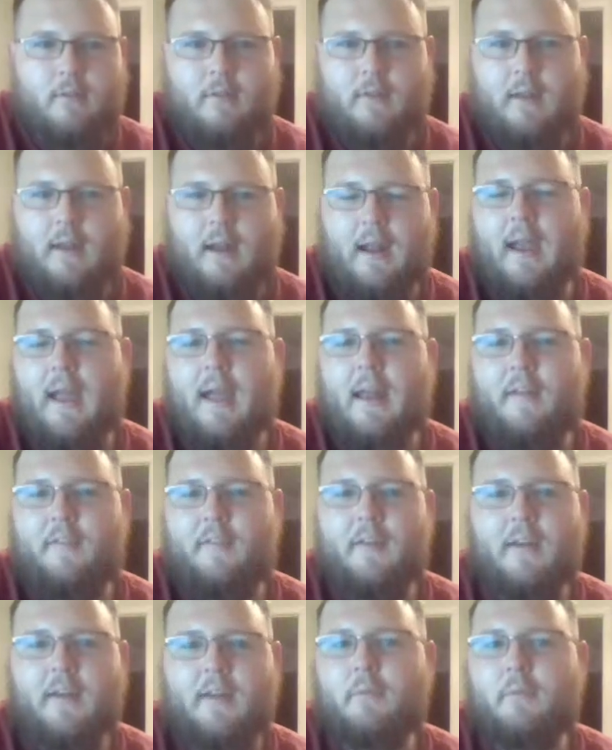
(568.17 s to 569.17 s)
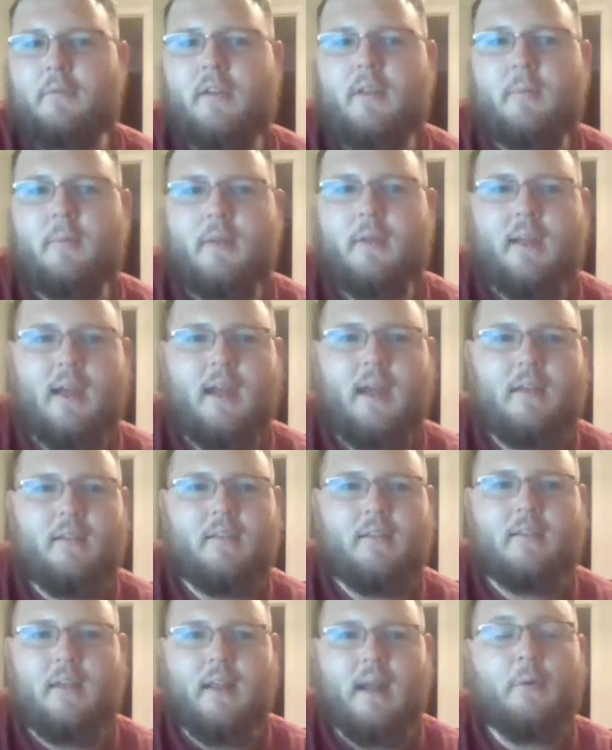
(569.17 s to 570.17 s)
And I had a feeling that was going to be the
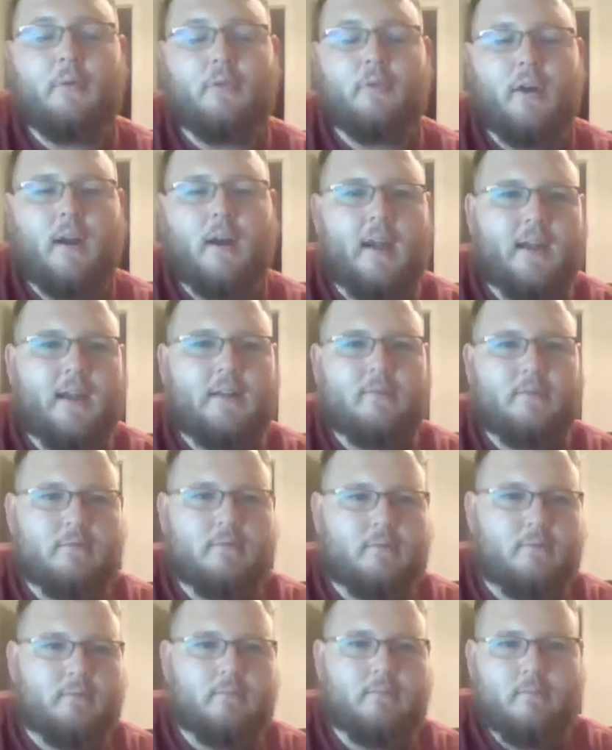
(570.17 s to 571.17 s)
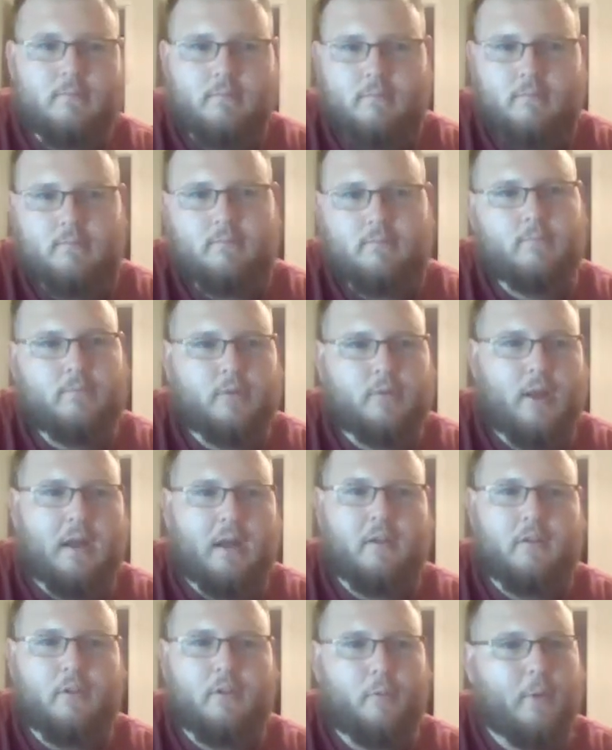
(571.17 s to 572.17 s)
case, and I was right. Not
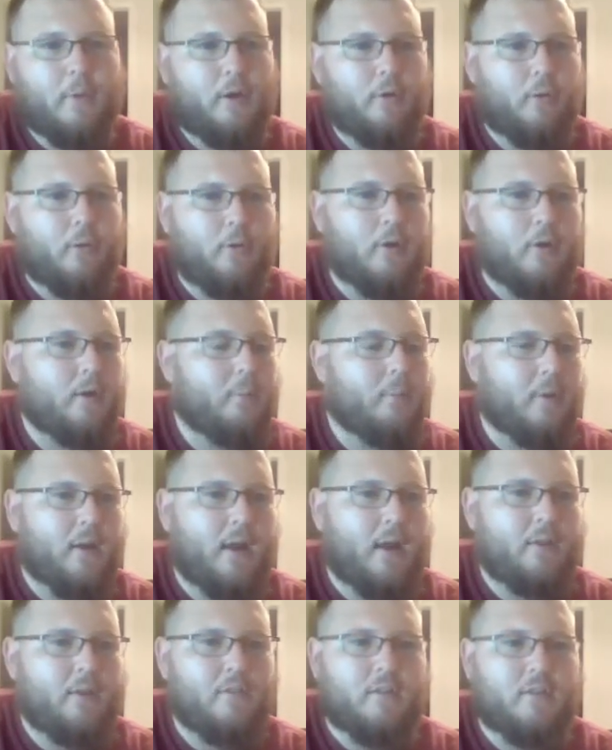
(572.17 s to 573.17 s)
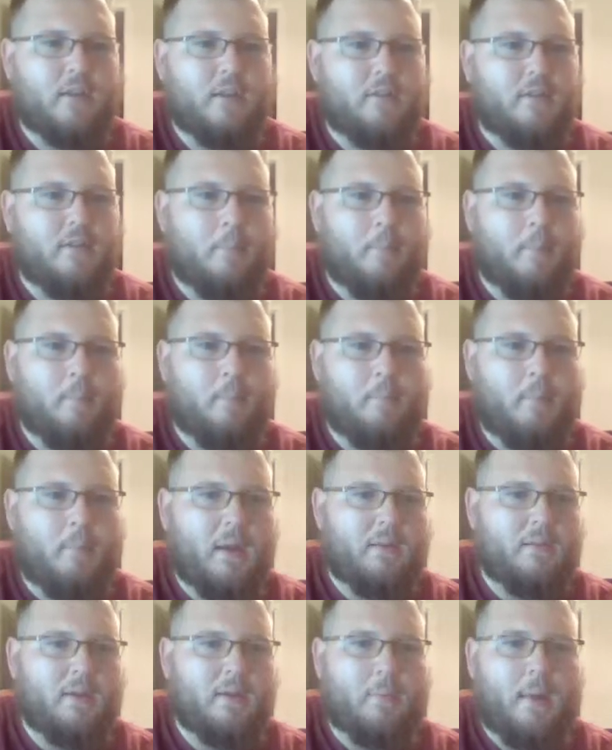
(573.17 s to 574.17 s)
to toot my own horn, but I just did some
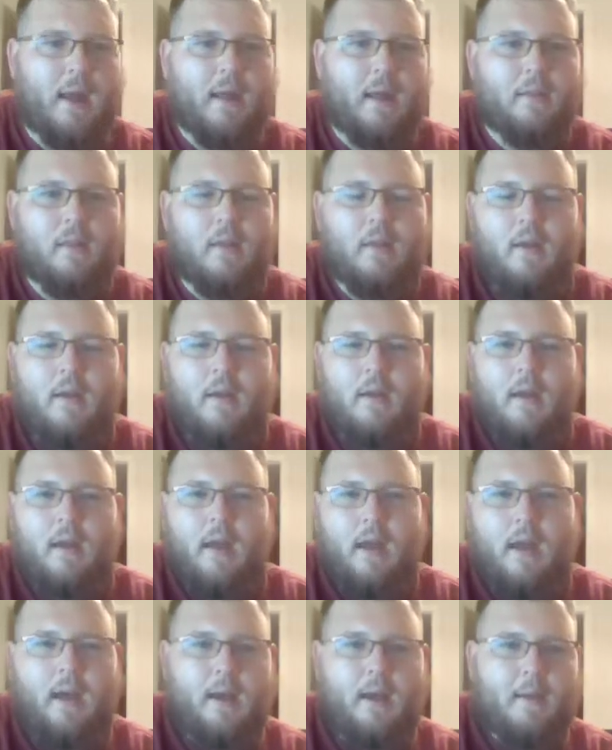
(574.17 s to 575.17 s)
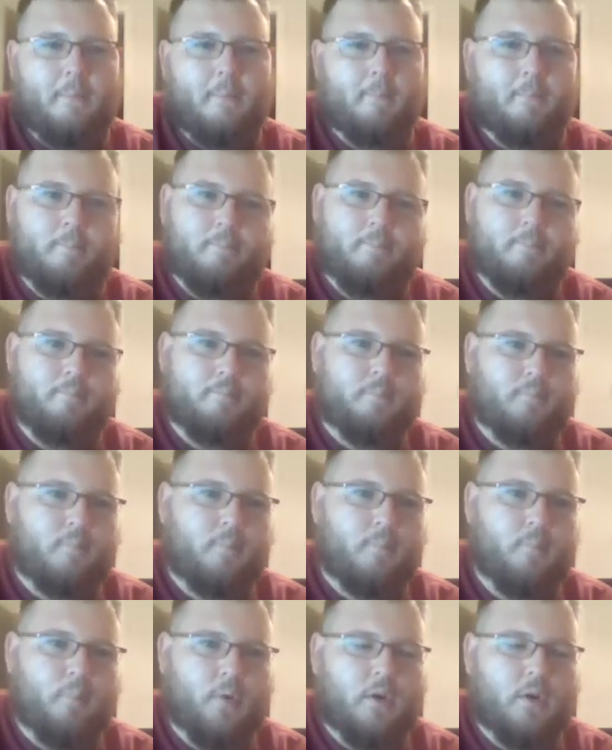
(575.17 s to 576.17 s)
basic math.
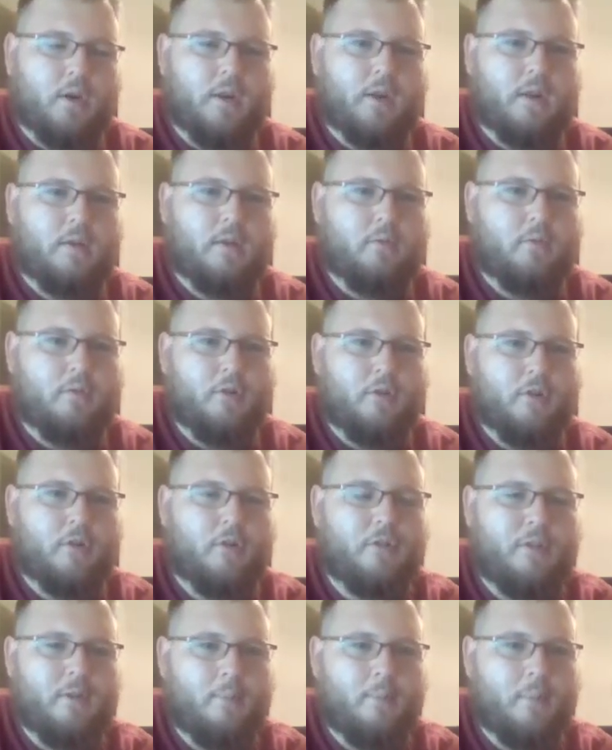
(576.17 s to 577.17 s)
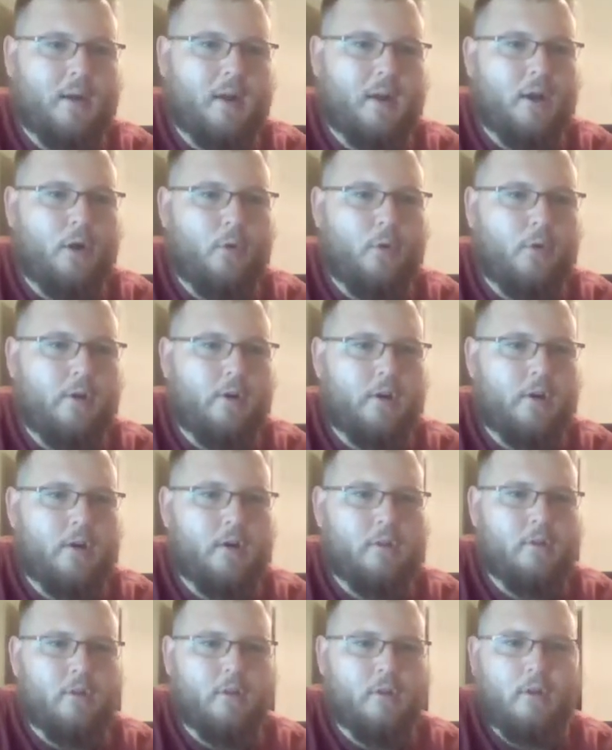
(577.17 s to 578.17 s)
We're going to reduce him by a
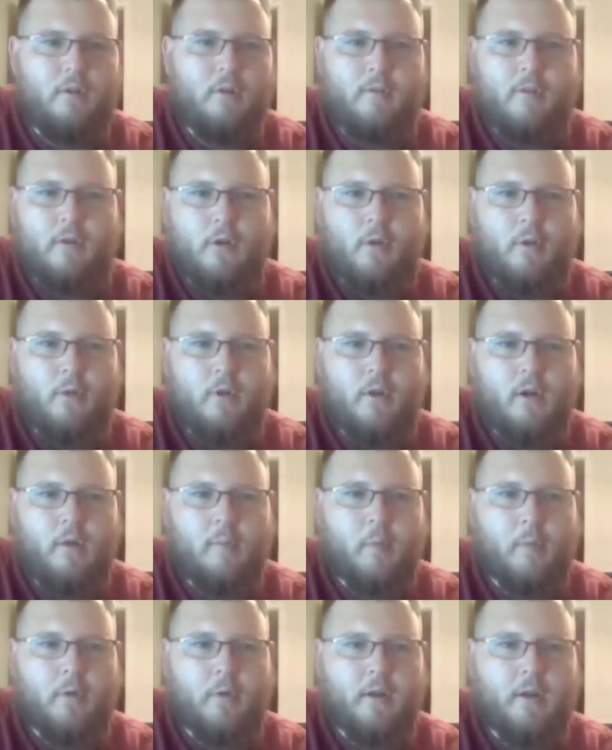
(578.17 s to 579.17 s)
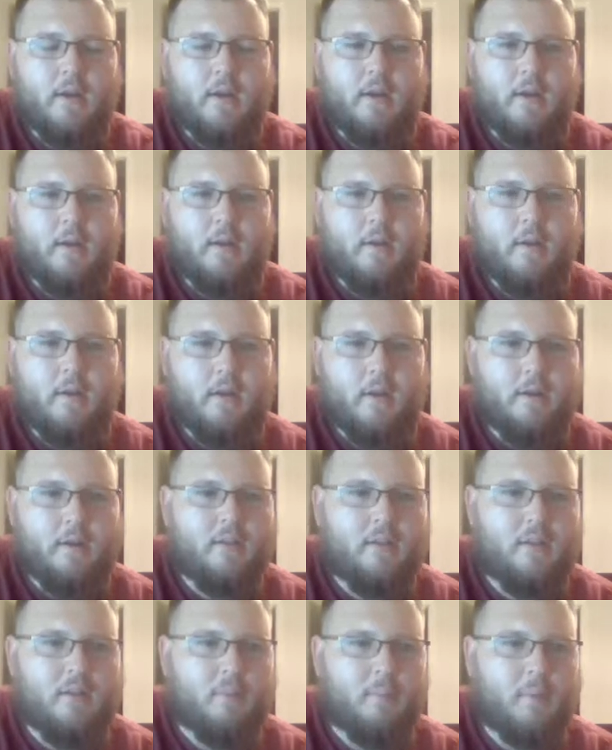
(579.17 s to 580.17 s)
little over a quarter, but we're going to
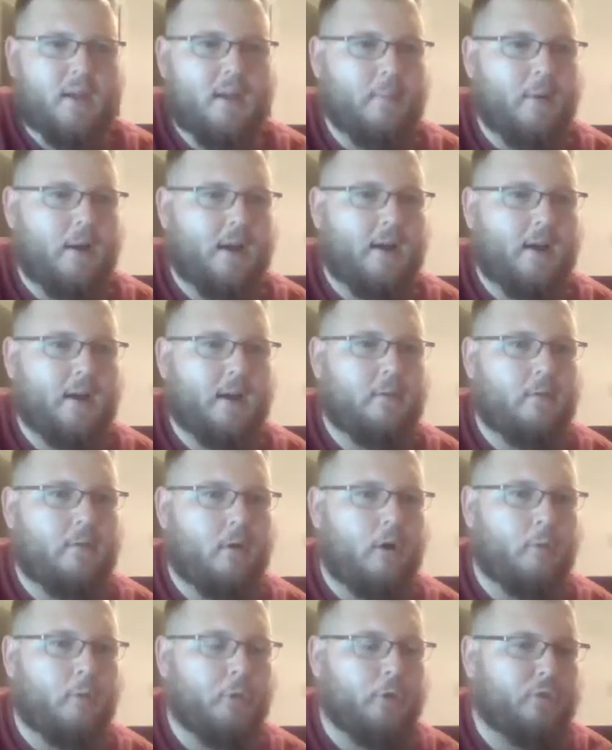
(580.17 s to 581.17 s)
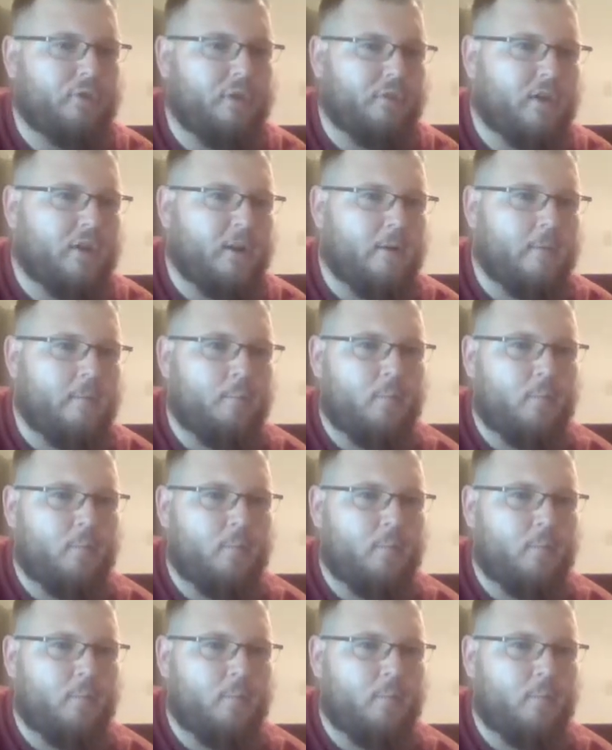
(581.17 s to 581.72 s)
increase the speed by almost 50.